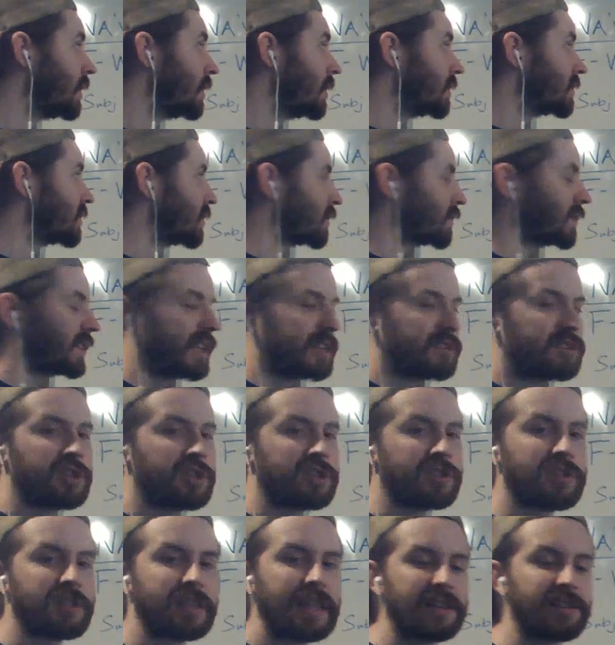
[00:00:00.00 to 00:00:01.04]
So
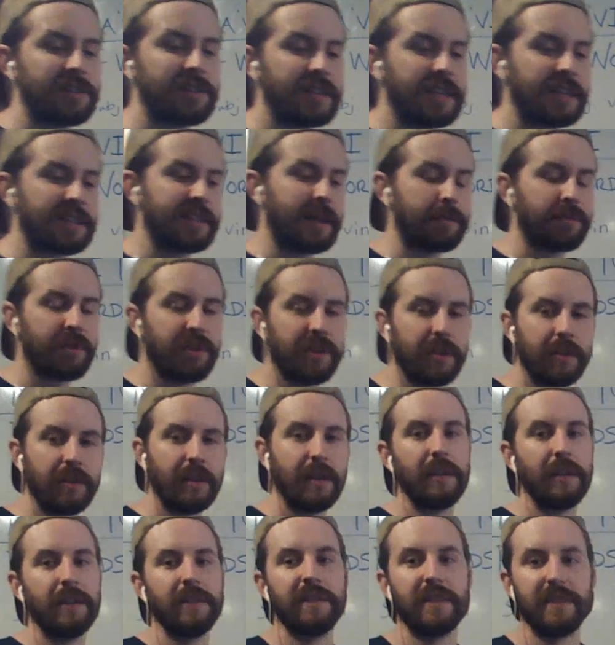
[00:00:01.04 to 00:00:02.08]
that's an exception.
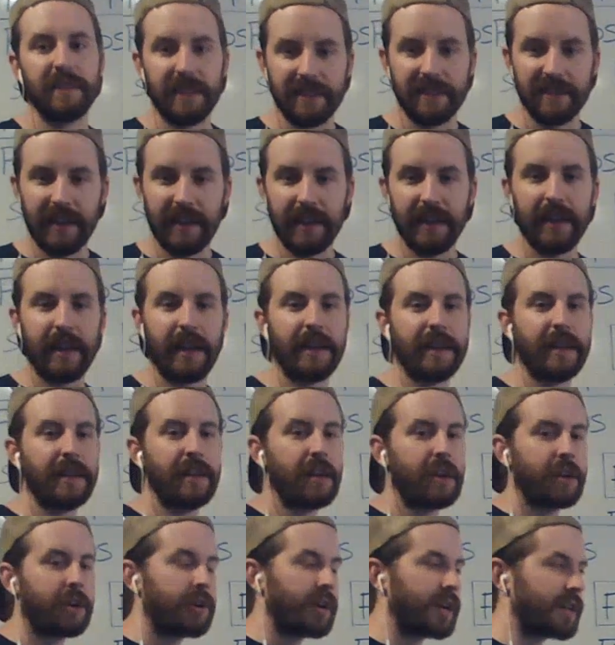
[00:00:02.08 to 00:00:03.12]
Since I said it, I needed
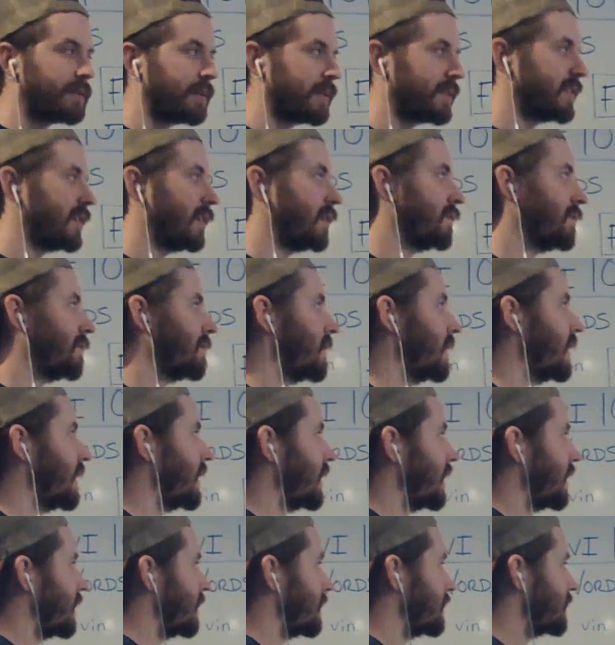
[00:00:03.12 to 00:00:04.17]
to correct myself,
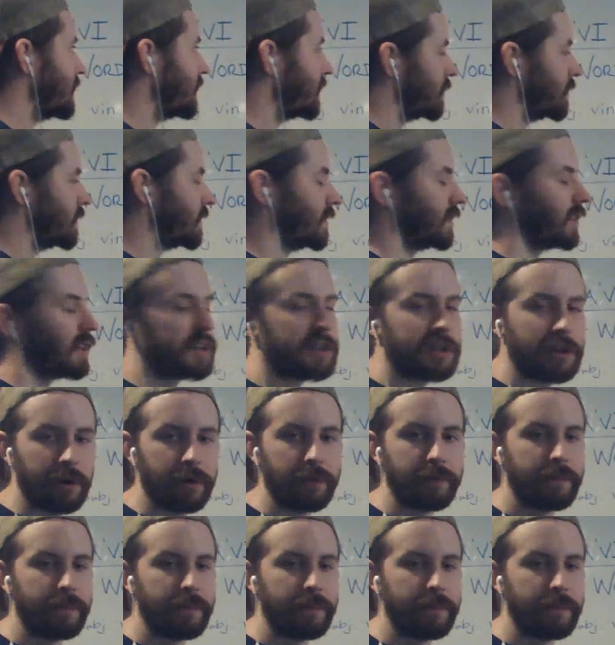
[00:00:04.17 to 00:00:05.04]
and there you go.